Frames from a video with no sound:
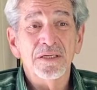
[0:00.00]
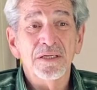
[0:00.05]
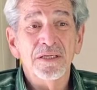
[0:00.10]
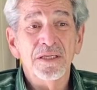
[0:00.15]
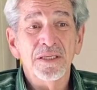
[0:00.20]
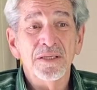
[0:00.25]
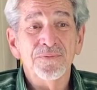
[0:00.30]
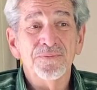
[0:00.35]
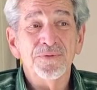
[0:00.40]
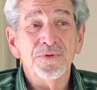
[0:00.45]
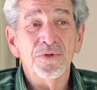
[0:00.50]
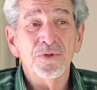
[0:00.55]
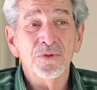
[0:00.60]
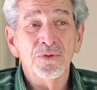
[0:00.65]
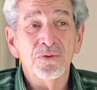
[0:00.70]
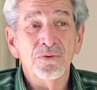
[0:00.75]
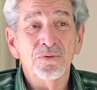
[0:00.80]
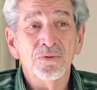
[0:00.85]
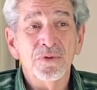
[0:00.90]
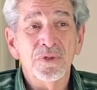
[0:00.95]
if
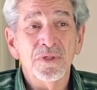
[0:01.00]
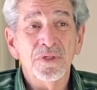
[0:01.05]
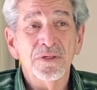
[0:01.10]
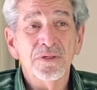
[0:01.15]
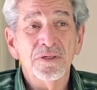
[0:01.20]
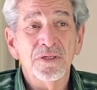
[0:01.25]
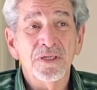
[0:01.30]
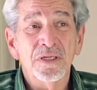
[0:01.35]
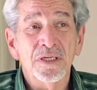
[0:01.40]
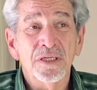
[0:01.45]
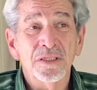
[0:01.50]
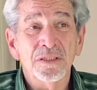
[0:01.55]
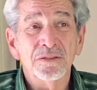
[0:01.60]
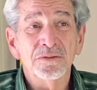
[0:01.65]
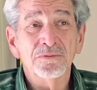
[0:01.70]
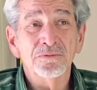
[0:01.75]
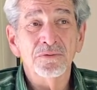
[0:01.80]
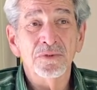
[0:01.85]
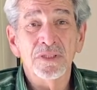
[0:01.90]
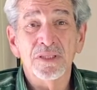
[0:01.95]
you
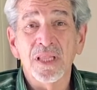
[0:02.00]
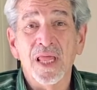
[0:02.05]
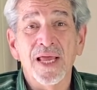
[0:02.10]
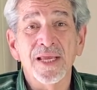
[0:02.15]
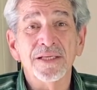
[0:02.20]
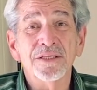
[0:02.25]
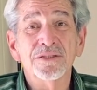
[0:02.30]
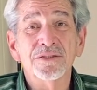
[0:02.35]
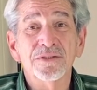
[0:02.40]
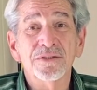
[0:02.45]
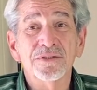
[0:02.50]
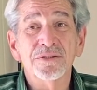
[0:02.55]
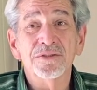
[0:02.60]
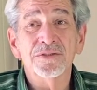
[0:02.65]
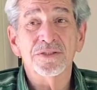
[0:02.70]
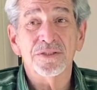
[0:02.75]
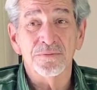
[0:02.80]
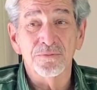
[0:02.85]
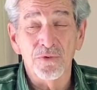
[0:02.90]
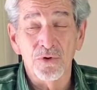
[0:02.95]
would like
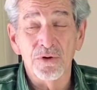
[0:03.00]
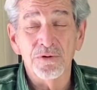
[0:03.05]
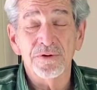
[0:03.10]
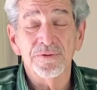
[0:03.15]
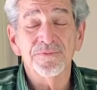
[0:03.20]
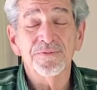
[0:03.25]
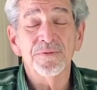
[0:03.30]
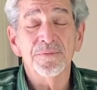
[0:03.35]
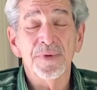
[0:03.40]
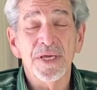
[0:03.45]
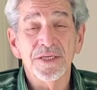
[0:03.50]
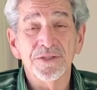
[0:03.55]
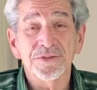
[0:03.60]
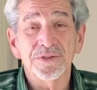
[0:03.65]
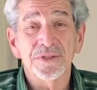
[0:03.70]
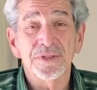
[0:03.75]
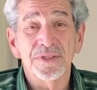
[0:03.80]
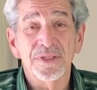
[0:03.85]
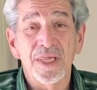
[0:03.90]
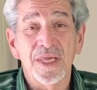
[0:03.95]
some more
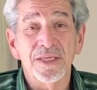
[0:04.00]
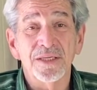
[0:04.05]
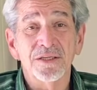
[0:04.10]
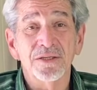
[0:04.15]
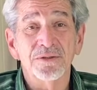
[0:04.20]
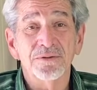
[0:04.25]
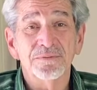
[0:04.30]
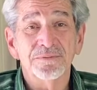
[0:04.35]
information. Thank you.